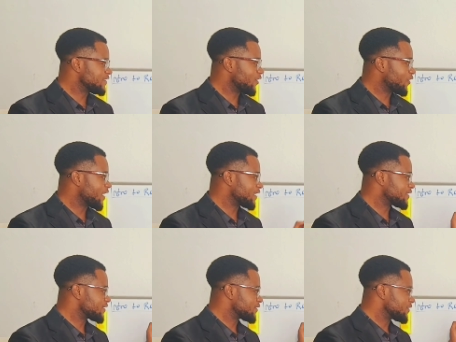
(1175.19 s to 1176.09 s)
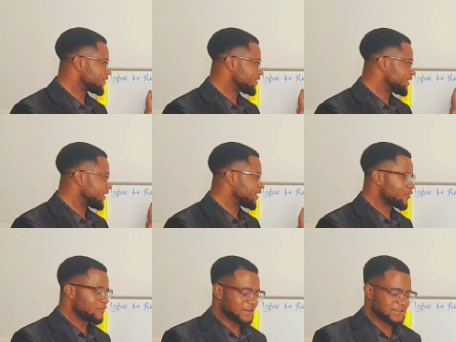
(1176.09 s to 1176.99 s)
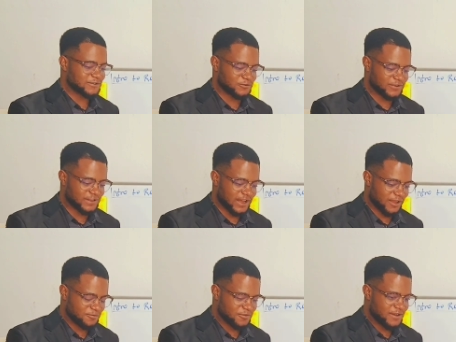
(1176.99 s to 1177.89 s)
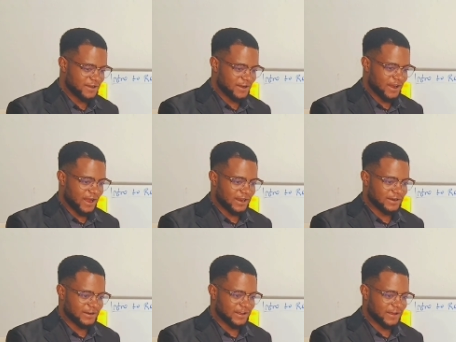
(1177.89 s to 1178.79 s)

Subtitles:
orders in e-commerce one time, and